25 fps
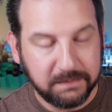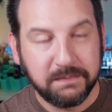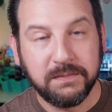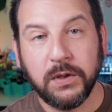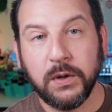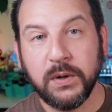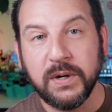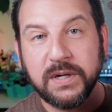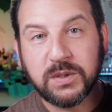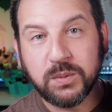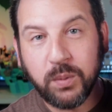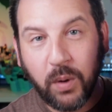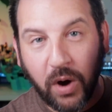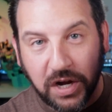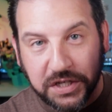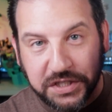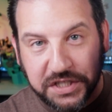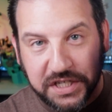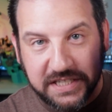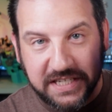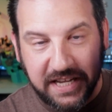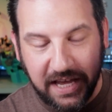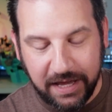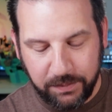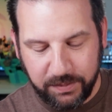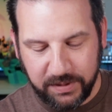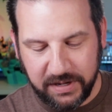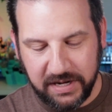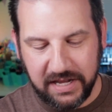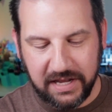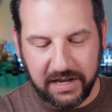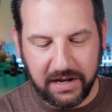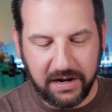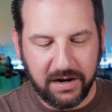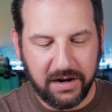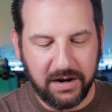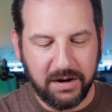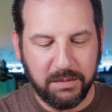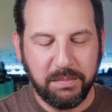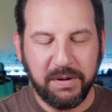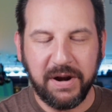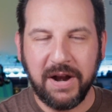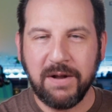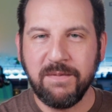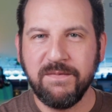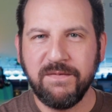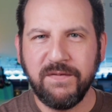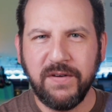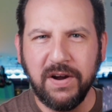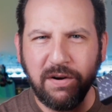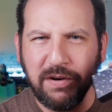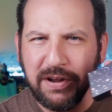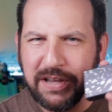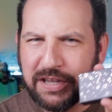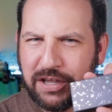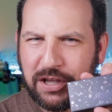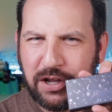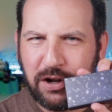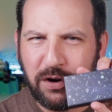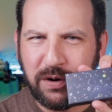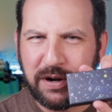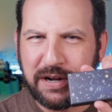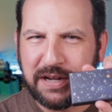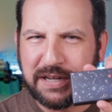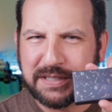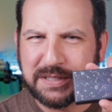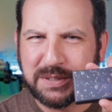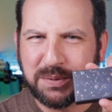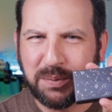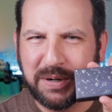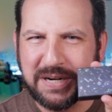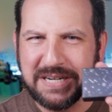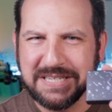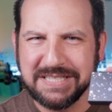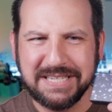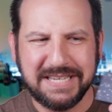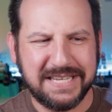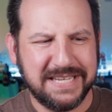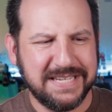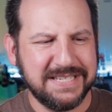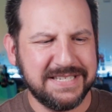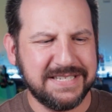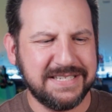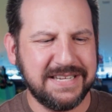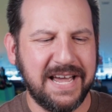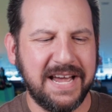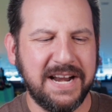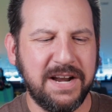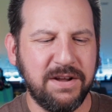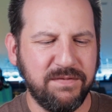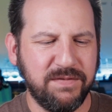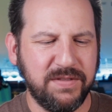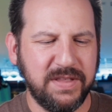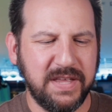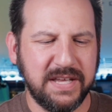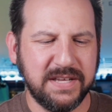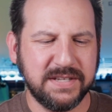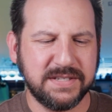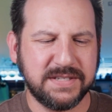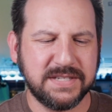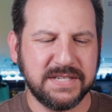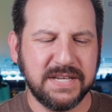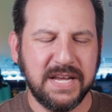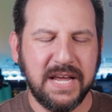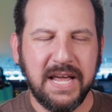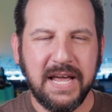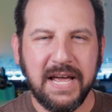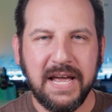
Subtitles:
There is washi tape in here, but I'm very curious what is inside of this.